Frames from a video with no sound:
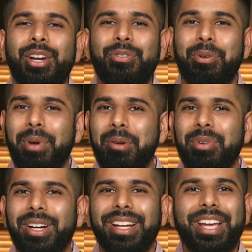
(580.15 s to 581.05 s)

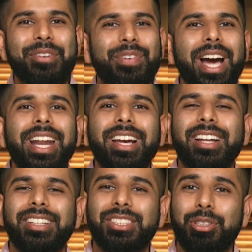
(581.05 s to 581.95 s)
Remember, inviting
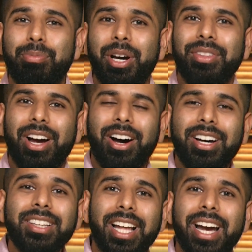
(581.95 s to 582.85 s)
others to both
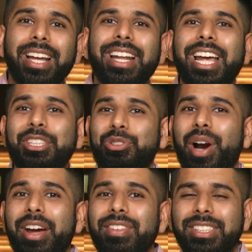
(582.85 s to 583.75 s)
online and
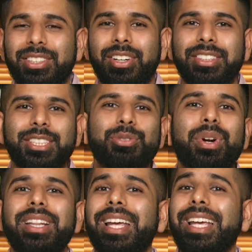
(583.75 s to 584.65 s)
drive in church is
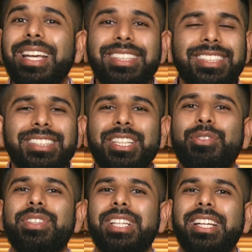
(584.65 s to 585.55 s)
one of the easiest
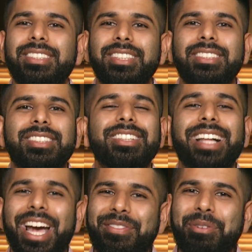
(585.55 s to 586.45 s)
invitations
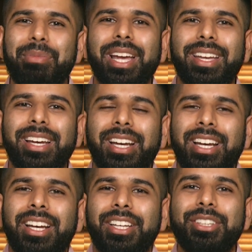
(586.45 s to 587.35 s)
you'll ever make.
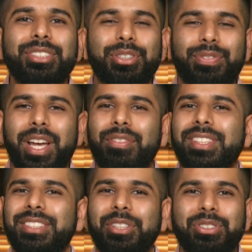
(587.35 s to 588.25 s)
Use your
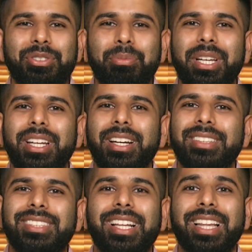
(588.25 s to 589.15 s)
favorite social media
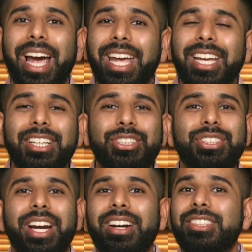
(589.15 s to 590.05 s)
to like,
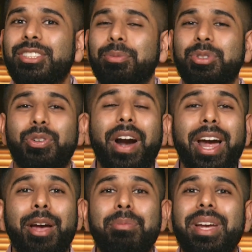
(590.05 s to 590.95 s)
share,
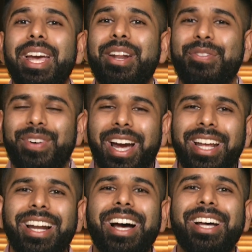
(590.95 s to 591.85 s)
subscribe, and
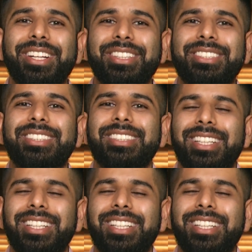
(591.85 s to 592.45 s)
invite others.